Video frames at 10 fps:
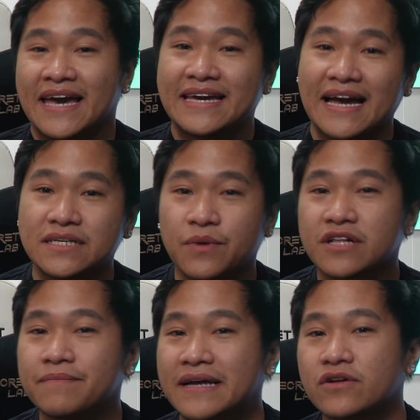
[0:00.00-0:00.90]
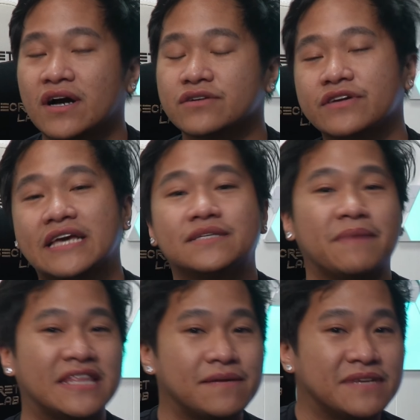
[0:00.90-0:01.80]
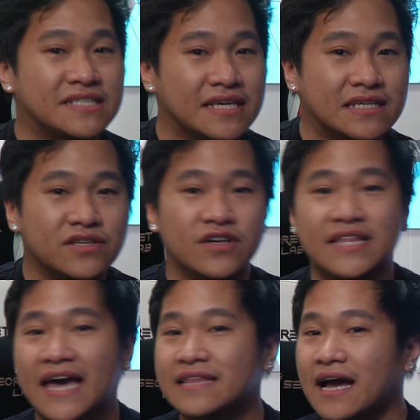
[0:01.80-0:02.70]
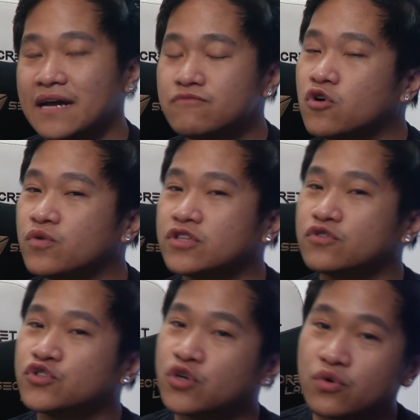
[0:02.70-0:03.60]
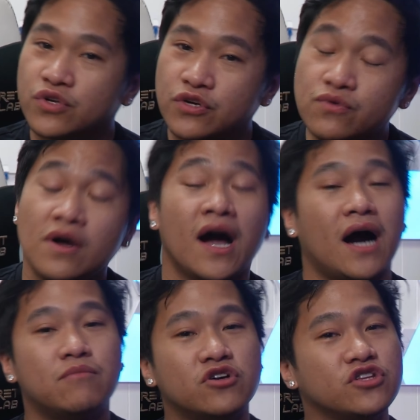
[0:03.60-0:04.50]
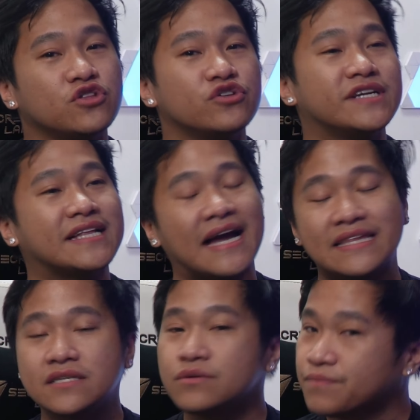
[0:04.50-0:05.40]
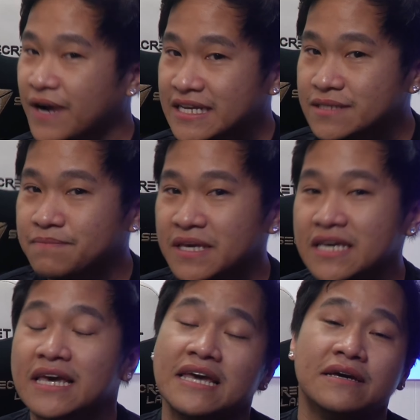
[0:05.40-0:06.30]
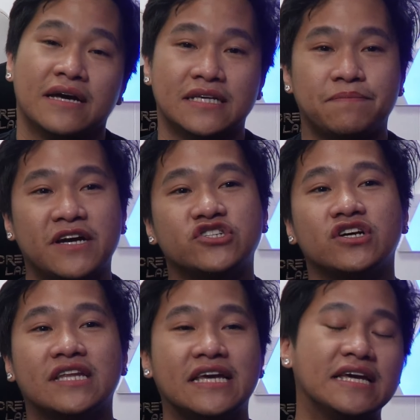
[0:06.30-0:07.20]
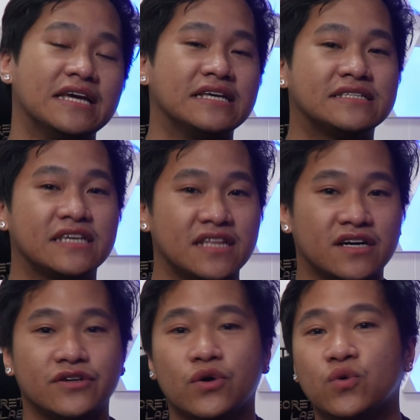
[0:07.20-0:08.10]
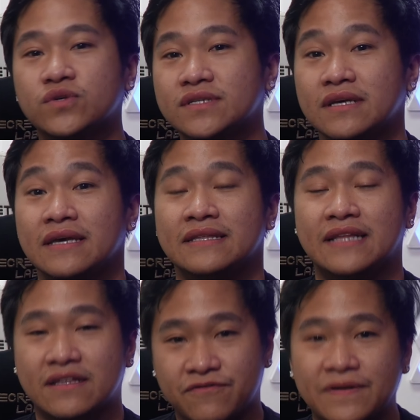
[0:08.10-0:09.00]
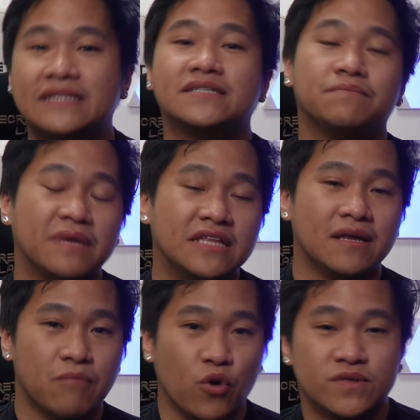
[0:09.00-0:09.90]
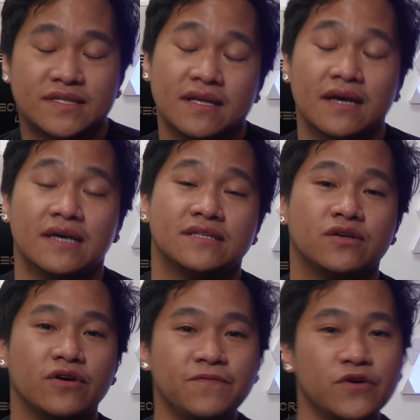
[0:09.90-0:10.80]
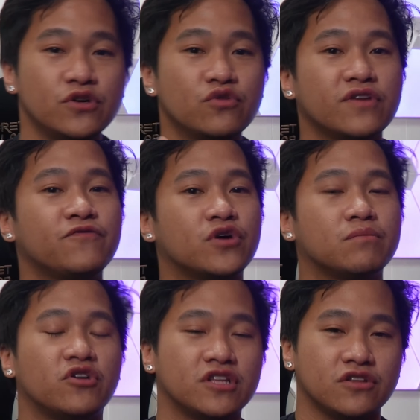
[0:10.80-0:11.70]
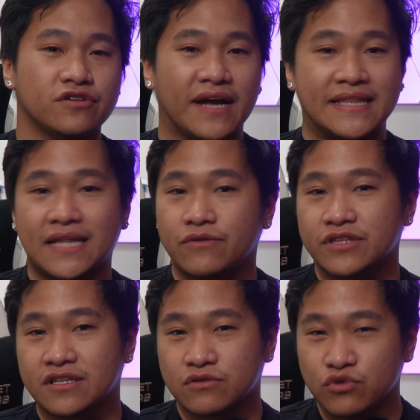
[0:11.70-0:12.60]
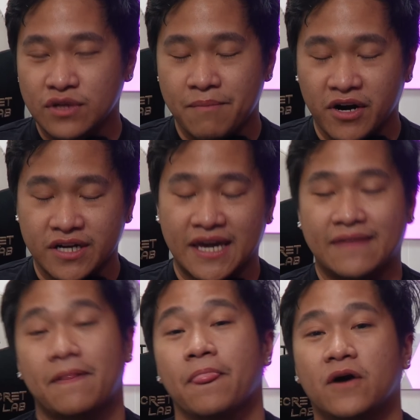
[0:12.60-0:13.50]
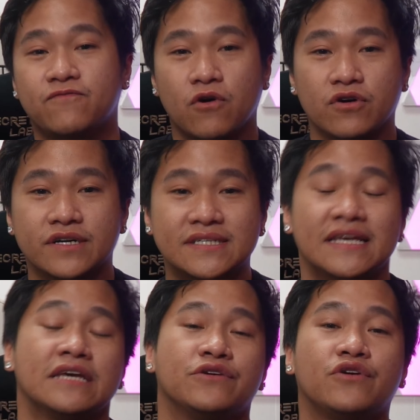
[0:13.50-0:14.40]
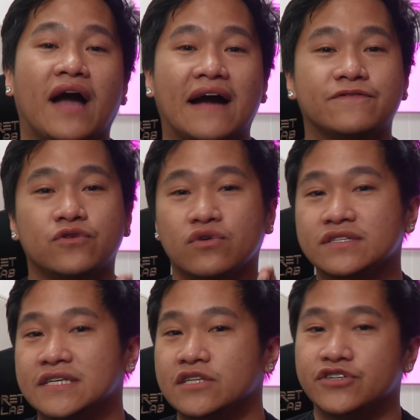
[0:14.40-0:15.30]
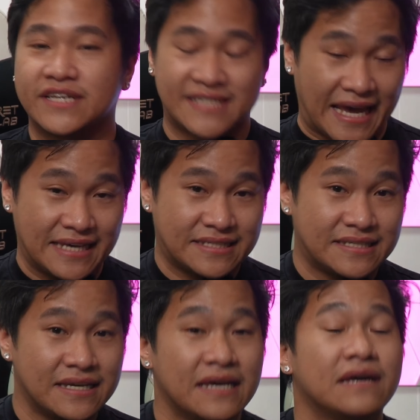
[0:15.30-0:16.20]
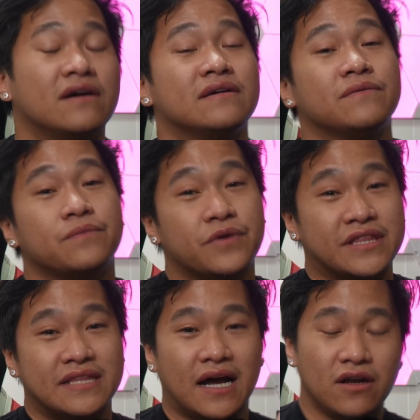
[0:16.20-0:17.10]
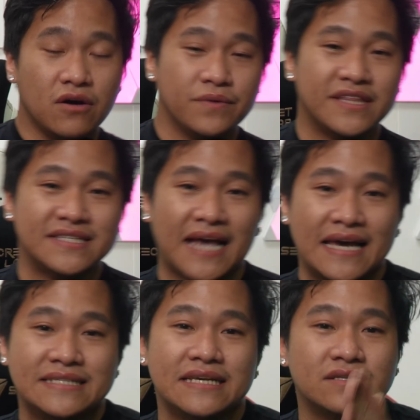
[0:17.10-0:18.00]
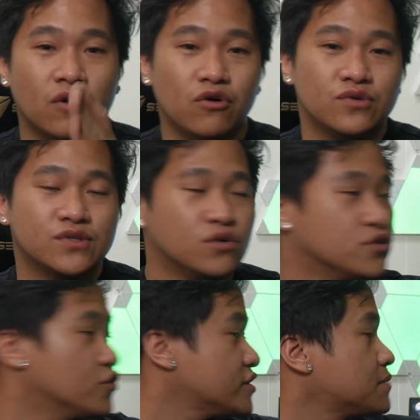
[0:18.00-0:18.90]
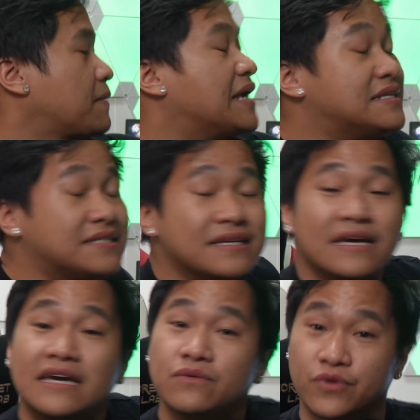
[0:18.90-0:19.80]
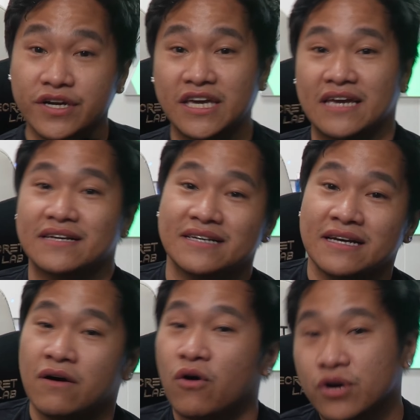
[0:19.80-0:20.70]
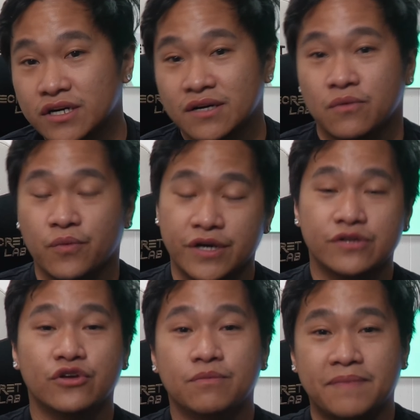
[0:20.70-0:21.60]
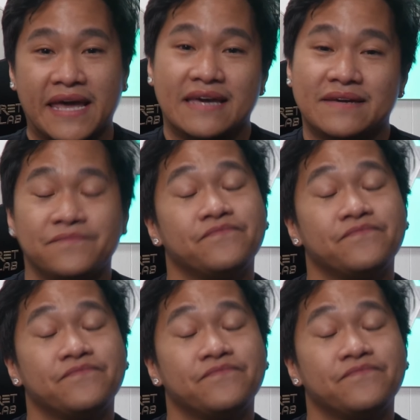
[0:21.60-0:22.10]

Hey guys, welcome back to Hungry Geeks. My name is Ison and I'm going to show you a monitor that kind of surprised me, especially in scenarios that fits me the most. So if you're looking for a monitor right now into the market, of course, you have to consider the size. Along with the size is also your space in working or where do you play.